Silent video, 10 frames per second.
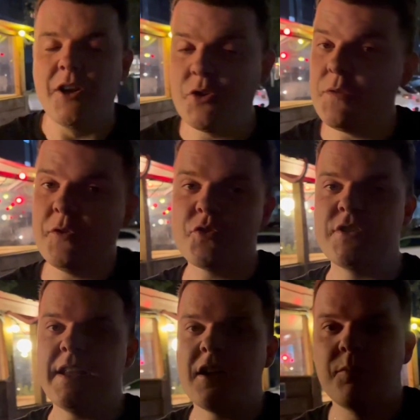I do feel
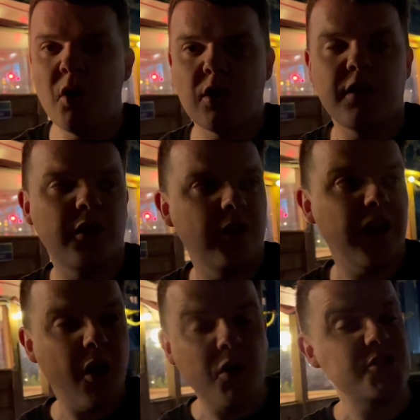sick, I'm not going to lie. I
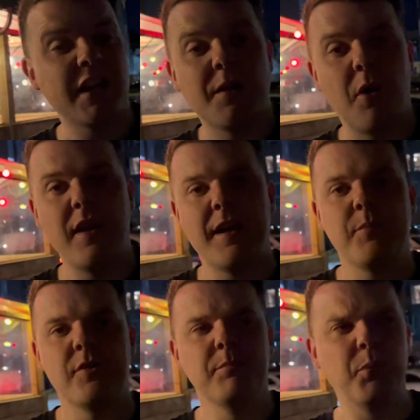can't say it won't
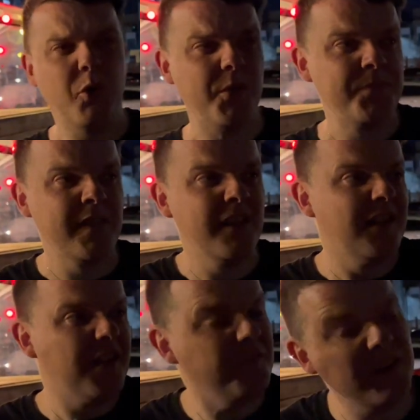happen, but
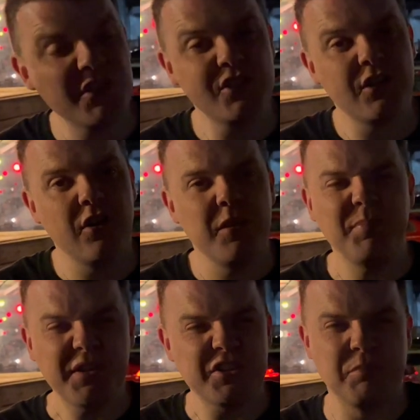finished third, a
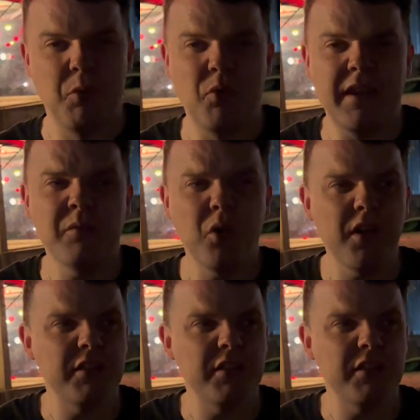bit disappointing, what I